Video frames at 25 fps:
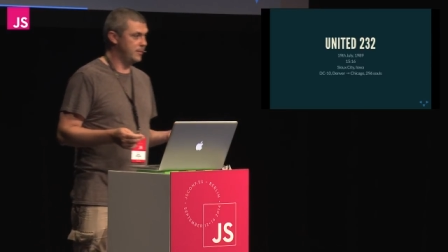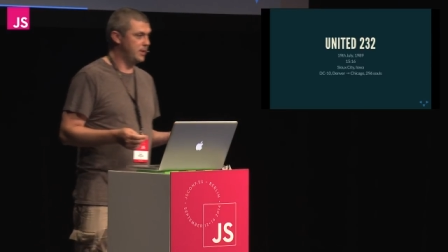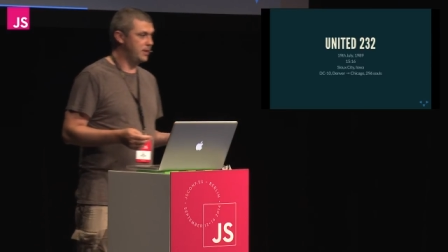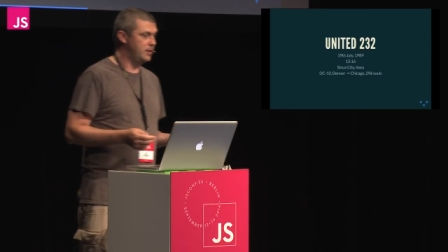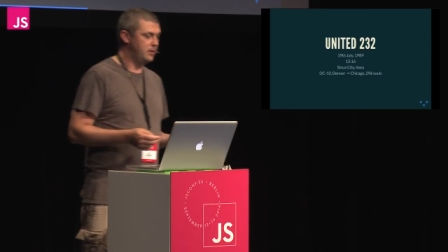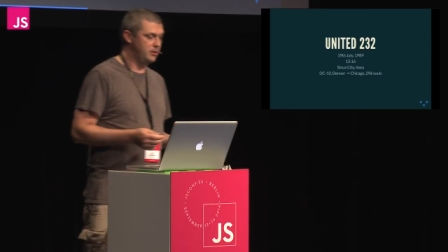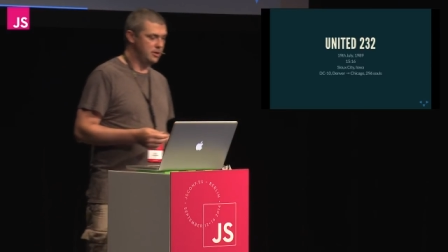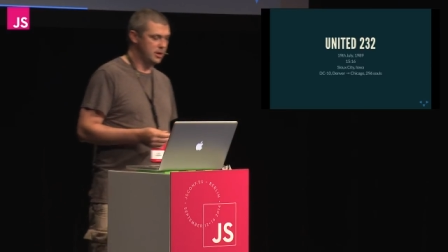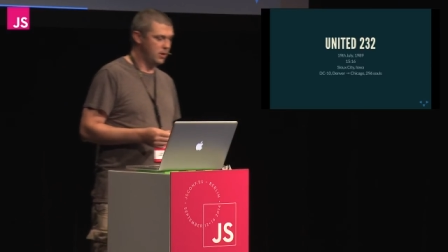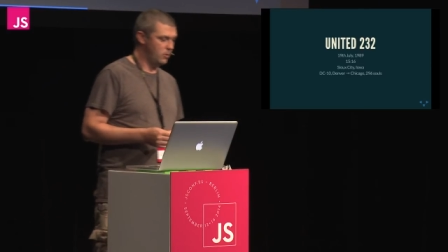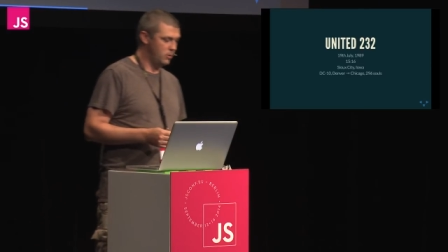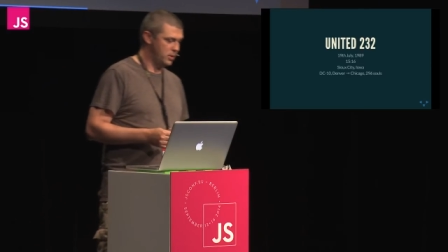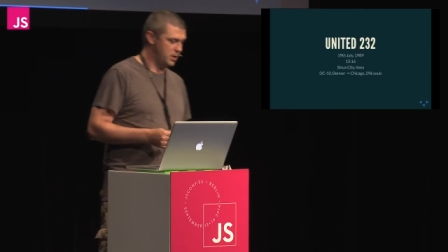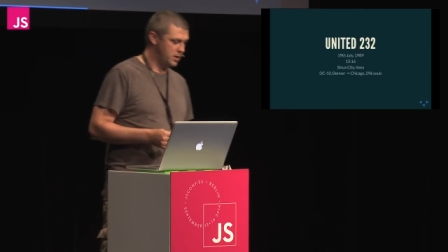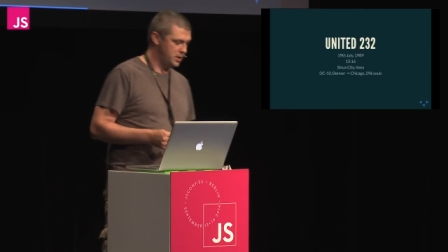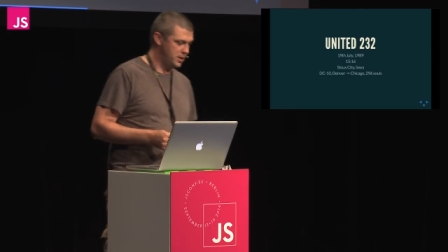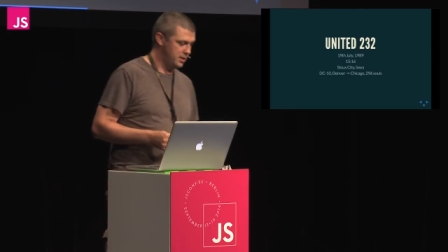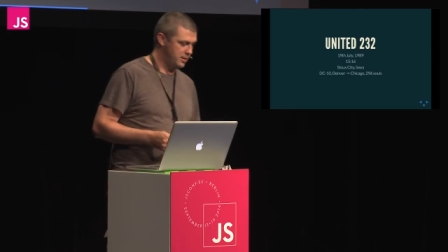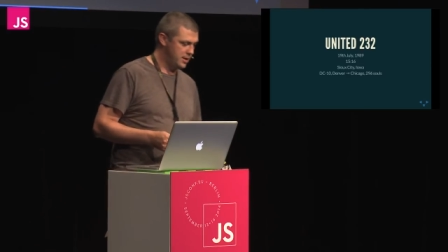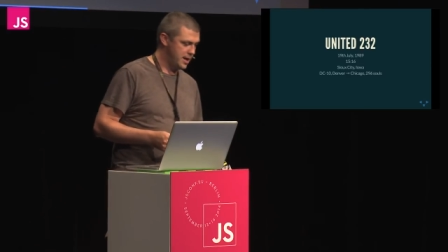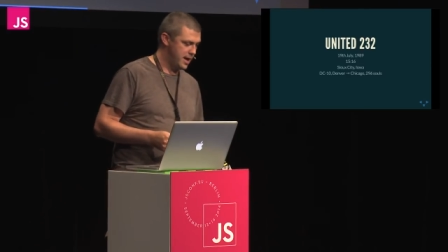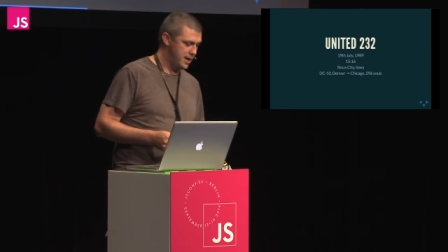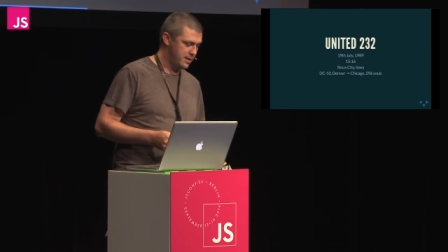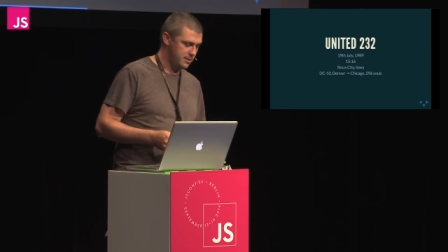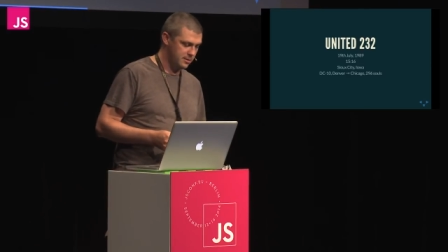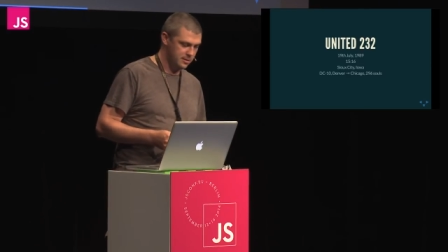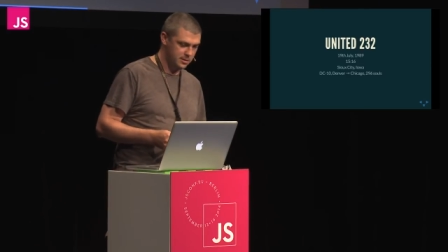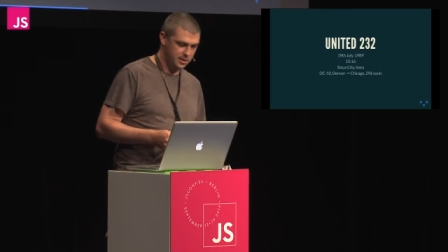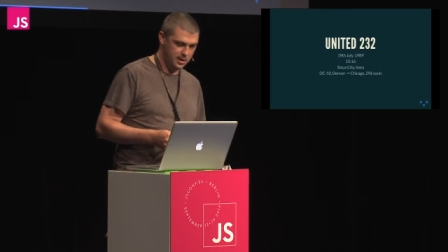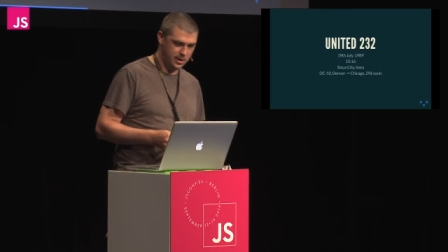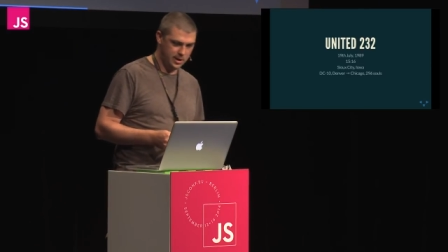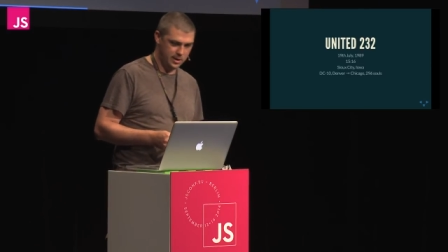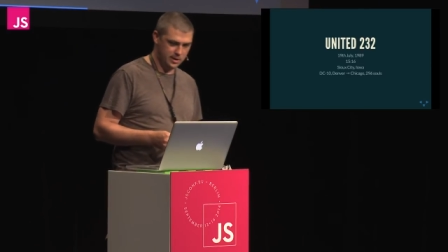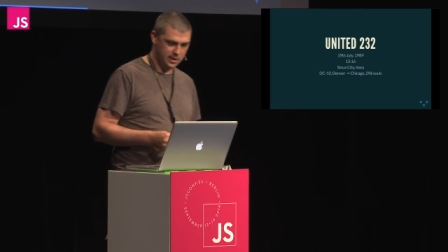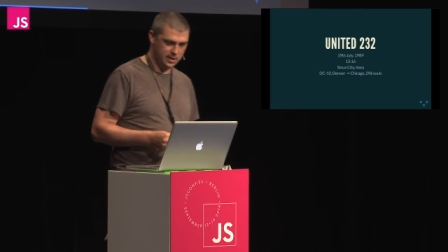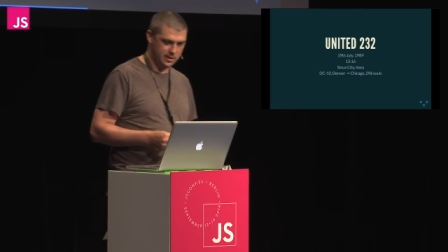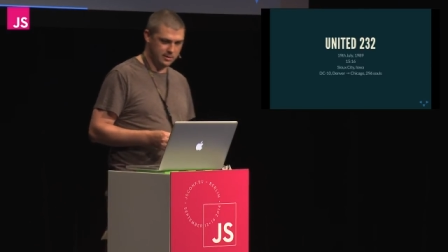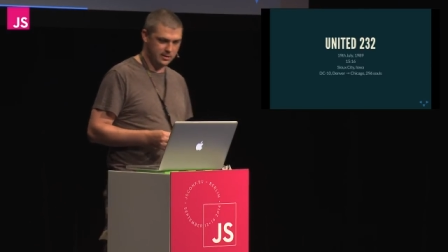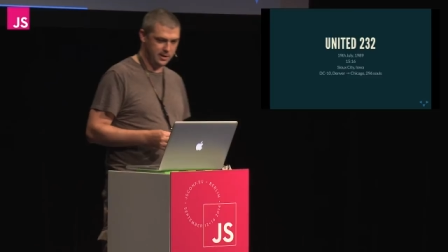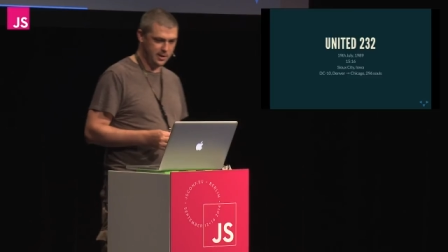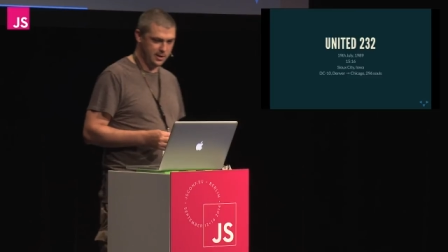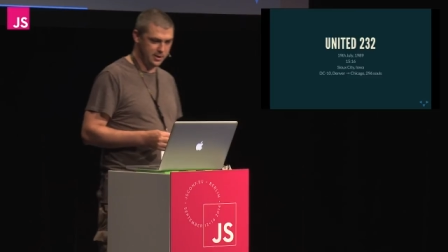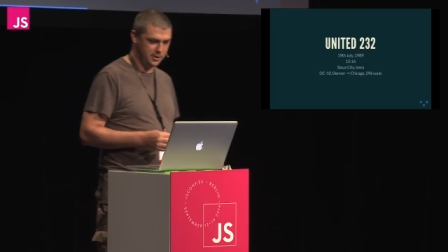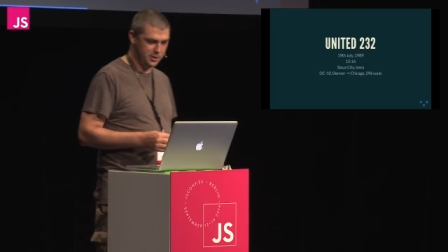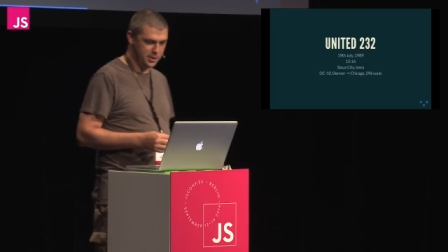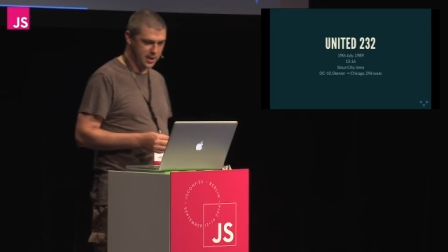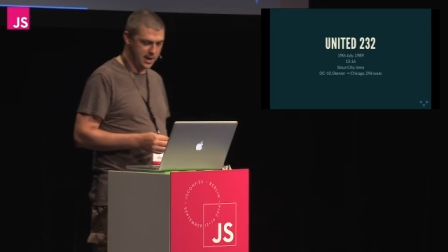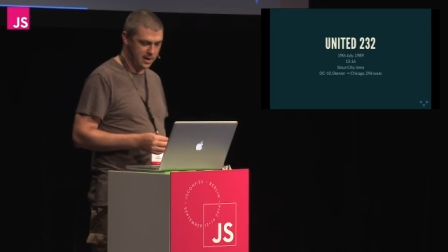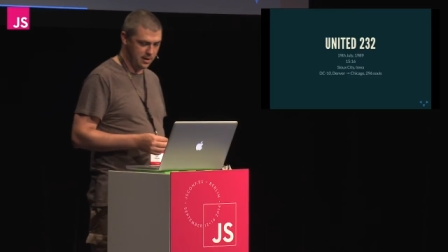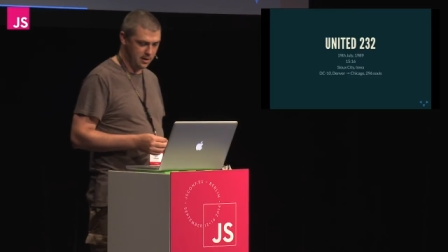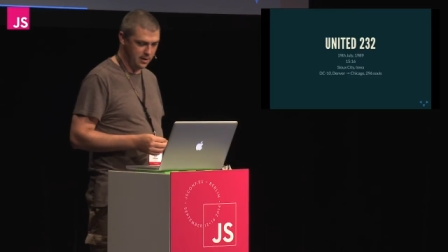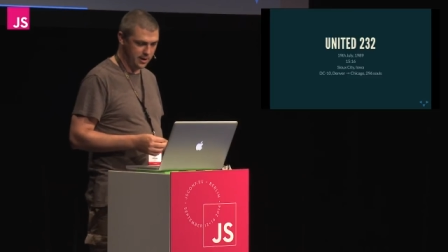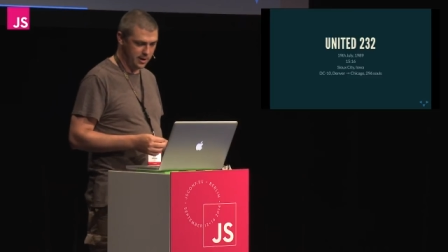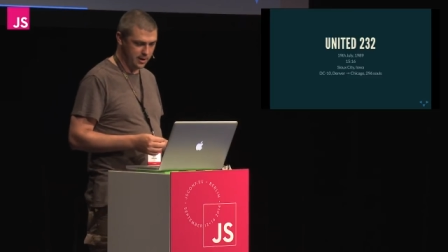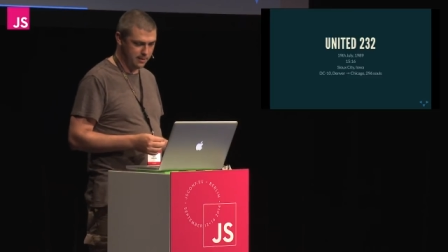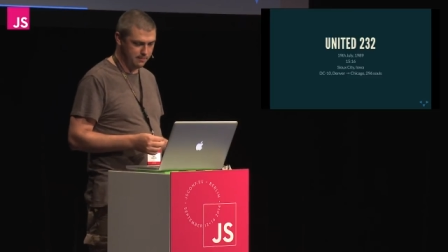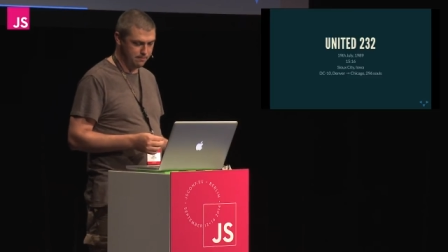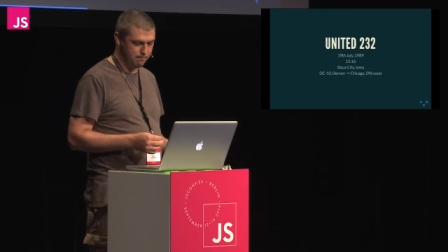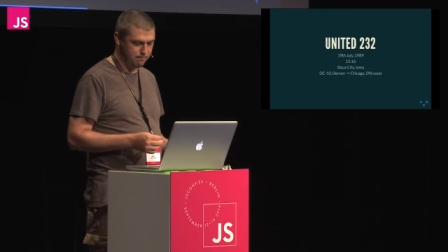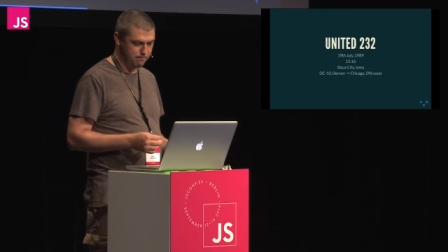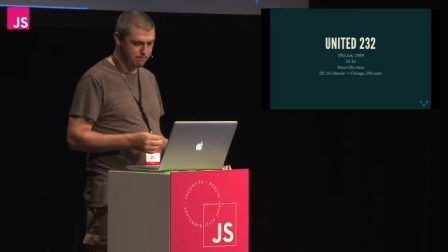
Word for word: You don't want to do that in a, in a jetliner.